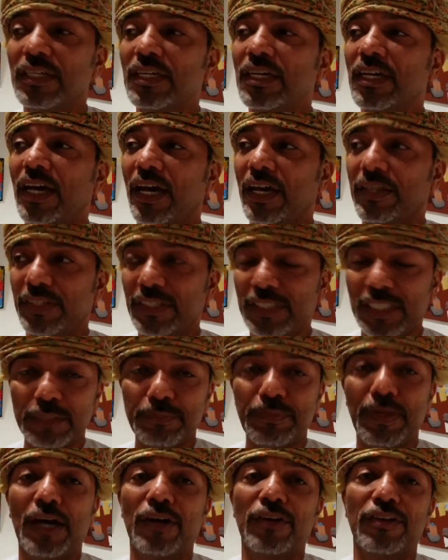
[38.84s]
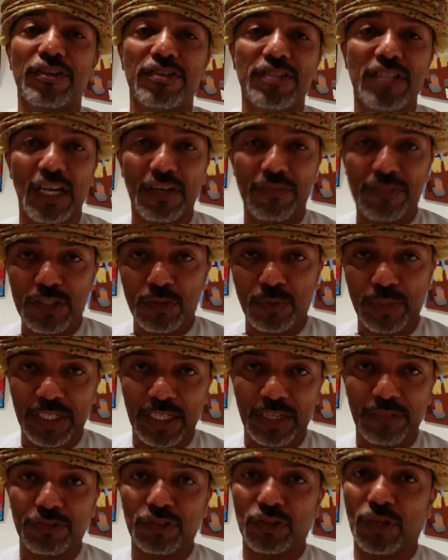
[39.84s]
and this is part of the service we
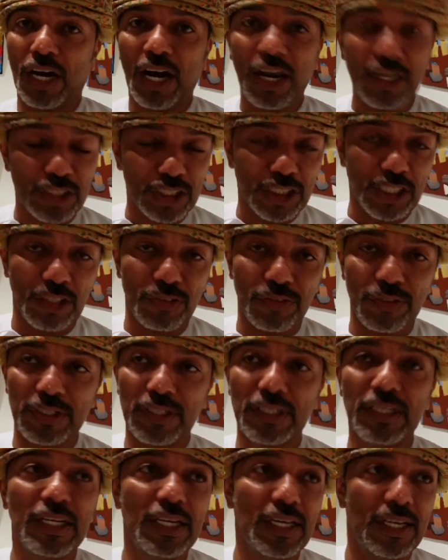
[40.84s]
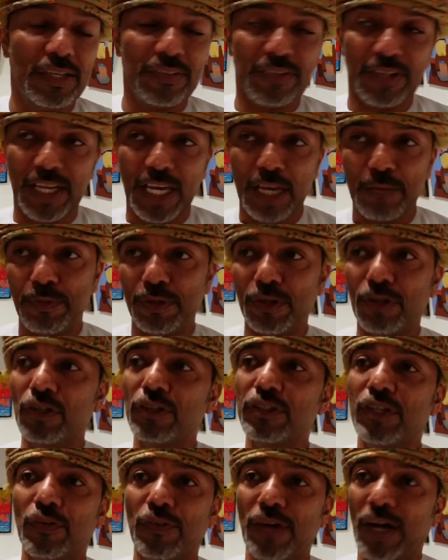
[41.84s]
give to our children in the neighborhood,
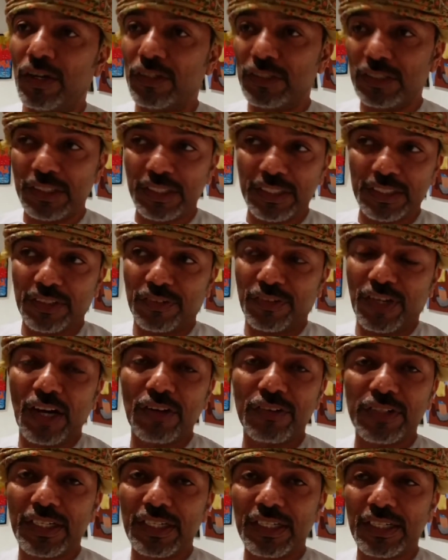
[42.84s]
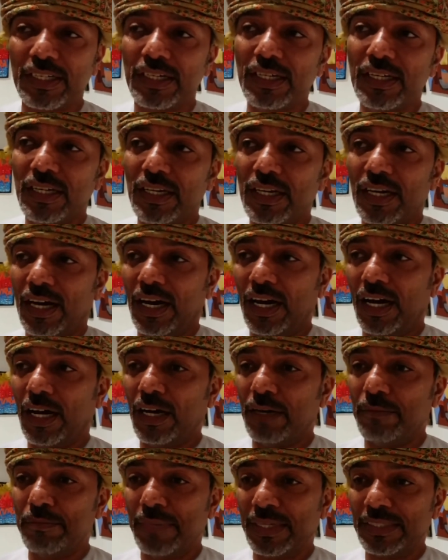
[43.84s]
around the surrounding uh,
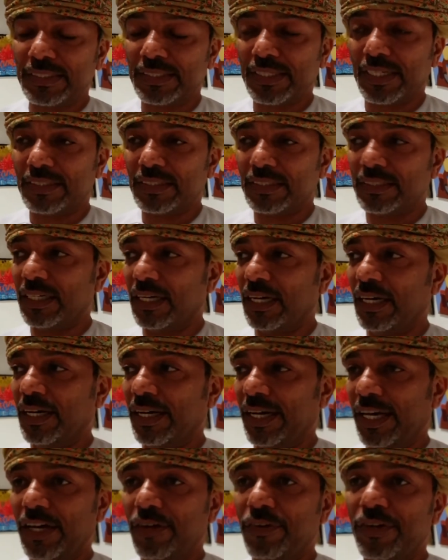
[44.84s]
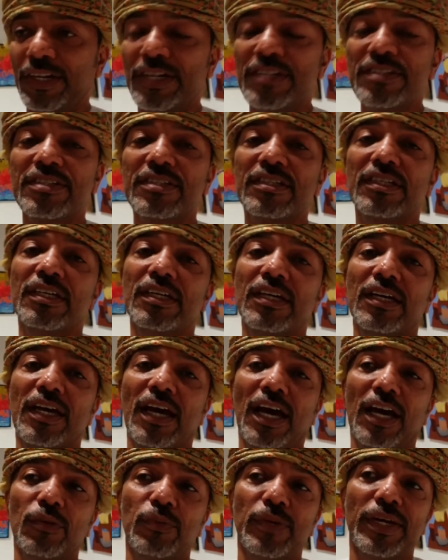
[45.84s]
Muscat uh, areas.
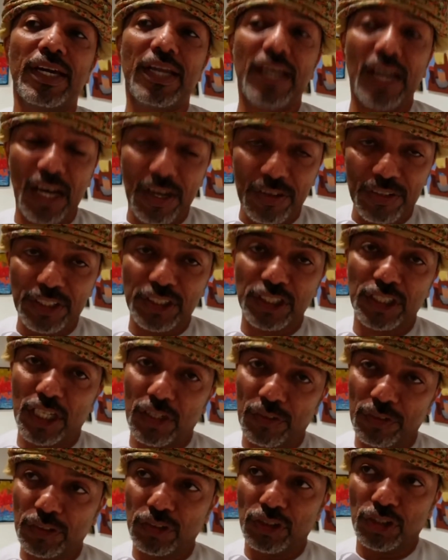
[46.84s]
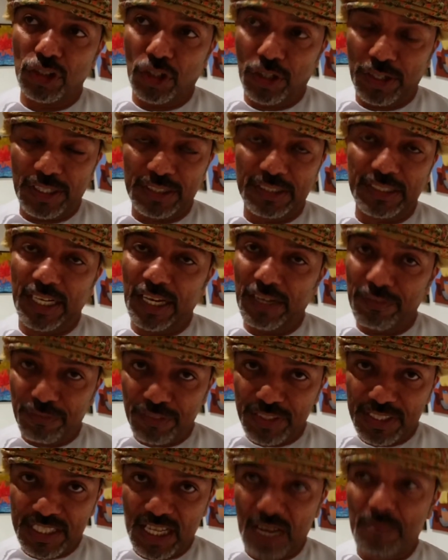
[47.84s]
And we encourage children to join us every
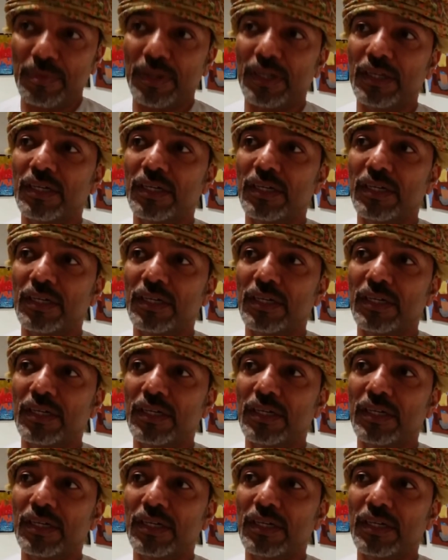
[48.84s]
summer